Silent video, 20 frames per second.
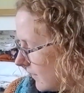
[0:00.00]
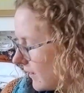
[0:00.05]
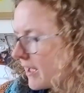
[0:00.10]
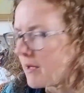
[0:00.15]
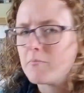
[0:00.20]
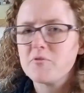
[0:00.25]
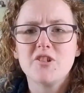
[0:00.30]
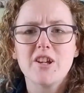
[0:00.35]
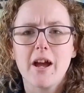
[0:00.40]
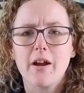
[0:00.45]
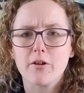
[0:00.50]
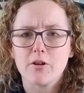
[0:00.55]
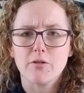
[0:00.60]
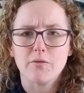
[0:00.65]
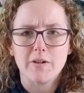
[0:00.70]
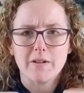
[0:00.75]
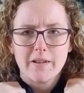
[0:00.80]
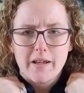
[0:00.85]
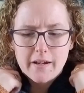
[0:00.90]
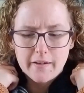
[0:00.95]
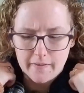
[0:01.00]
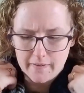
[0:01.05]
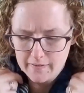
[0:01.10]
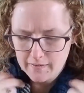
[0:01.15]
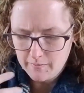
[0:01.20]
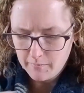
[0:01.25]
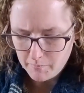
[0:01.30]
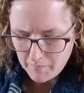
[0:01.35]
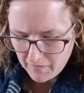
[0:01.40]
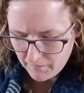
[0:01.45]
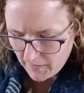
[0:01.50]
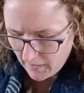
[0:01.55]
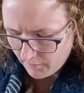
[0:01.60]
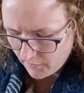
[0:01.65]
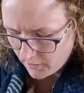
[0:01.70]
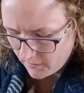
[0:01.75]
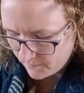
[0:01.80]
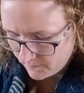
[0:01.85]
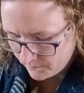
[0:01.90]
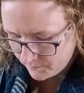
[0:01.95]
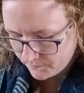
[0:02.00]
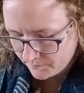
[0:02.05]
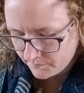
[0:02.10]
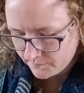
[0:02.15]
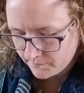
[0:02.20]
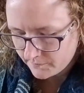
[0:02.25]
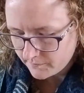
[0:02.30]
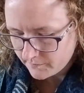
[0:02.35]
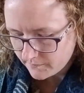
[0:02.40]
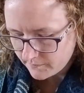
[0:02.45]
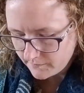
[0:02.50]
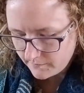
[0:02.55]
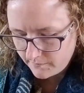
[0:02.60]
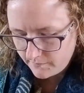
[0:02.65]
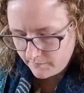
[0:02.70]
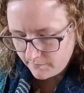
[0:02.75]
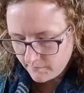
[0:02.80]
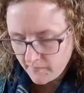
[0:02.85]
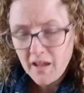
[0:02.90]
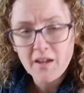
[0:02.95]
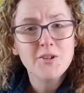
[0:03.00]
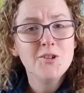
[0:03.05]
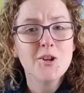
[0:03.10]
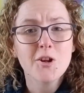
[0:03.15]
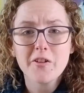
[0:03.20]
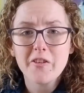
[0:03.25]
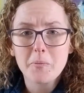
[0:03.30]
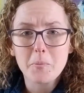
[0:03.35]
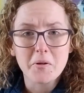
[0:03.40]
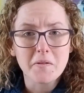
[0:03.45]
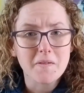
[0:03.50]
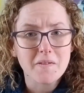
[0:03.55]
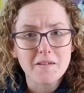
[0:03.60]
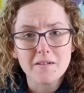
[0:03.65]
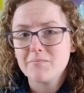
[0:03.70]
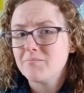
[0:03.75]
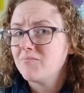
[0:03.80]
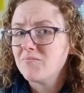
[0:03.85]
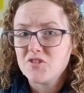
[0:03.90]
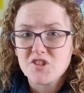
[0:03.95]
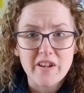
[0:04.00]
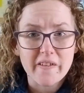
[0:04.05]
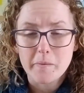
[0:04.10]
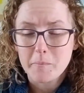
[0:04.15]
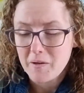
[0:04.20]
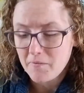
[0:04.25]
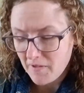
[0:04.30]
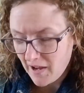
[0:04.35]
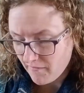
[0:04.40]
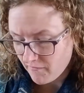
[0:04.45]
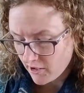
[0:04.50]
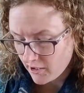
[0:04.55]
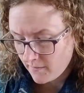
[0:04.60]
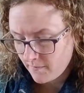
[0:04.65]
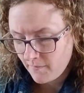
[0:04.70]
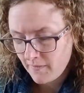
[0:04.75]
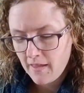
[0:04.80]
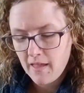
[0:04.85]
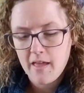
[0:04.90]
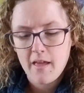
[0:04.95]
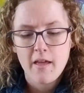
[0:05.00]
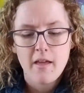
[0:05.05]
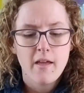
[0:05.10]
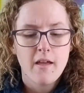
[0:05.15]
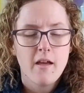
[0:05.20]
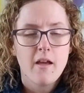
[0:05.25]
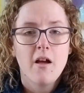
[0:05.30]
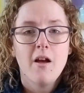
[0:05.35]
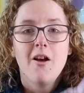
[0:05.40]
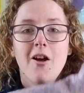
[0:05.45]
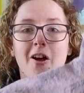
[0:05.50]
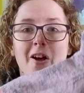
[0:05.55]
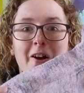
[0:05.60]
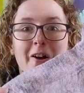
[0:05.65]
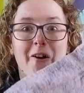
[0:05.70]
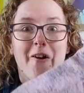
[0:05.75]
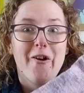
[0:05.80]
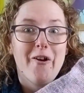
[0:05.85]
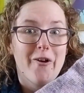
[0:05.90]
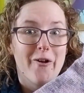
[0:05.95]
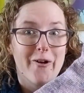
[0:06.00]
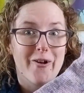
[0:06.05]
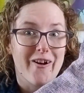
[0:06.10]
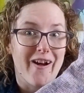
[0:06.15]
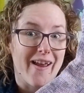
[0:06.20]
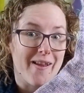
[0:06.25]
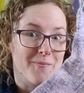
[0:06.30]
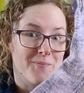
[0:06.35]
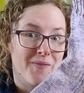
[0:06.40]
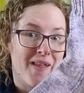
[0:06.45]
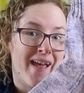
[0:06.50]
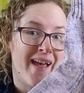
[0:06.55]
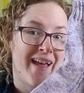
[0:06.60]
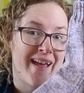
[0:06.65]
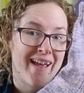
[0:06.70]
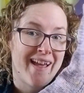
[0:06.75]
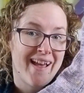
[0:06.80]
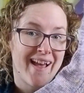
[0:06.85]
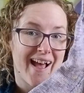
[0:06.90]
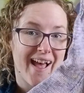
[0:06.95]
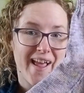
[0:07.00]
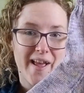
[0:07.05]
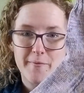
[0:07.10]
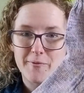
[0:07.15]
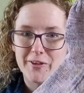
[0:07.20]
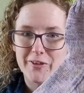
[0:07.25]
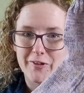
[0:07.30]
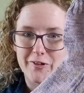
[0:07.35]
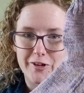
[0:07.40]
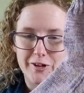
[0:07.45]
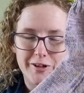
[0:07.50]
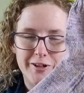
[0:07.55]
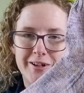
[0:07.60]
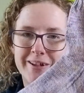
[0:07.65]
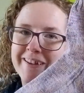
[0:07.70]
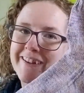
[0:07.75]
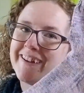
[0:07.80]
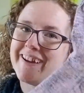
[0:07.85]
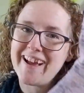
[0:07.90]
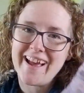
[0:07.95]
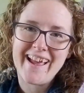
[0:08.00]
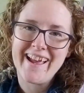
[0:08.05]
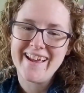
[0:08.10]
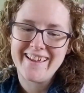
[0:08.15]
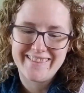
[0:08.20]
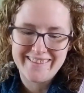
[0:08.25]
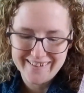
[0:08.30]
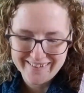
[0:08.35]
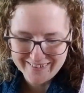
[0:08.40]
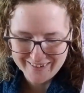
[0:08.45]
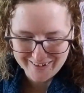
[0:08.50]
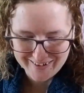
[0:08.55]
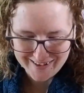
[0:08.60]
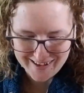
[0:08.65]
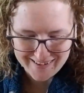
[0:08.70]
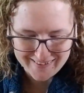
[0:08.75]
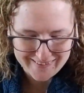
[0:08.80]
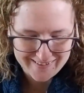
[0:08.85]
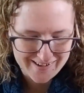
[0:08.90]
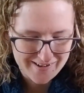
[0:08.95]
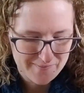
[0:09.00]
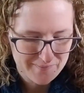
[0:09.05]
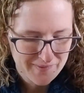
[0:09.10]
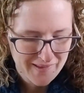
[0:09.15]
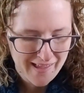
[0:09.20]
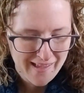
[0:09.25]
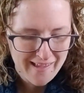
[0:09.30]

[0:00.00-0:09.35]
Chowgoo red lace, my favorite. Not sponsored, just my favorite. All right, I have a sock. I had this sock last time.